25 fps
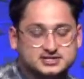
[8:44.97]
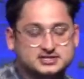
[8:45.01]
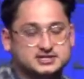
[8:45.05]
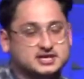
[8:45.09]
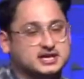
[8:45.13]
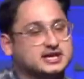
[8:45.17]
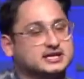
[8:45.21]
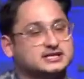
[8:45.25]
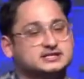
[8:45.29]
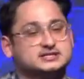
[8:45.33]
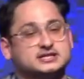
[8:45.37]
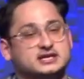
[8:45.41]

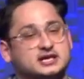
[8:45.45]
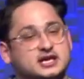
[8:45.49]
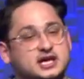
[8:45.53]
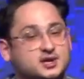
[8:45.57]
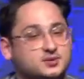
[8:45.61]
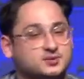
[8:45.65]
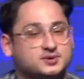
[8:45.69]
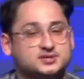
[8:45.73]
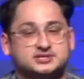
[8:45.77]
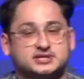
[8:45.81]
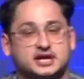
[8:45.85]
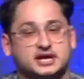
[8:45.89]
things that he
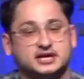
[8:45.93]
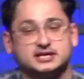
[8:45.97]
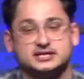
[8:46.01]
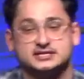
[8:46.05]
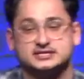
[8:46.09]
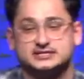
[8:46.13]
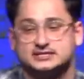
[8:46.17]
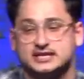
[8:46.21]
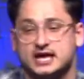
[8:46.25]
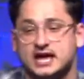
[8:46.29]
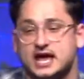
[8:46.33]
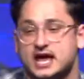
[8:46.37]
was going to
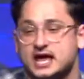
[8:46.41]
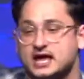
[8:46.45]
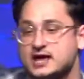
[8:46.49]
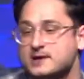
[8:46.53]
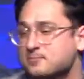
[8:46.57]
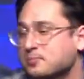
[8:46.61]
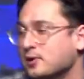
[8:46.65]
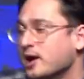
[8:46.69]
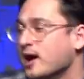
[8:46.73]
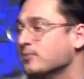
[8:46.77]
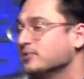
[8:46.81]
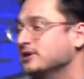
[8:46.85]
say. He
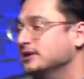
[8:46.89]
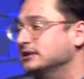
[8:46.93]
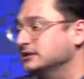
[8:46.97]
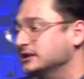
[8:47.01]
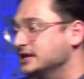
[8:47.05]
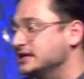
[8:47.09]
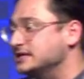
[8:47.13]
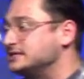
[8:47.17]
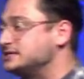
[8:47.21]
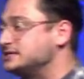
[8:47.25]
probably lit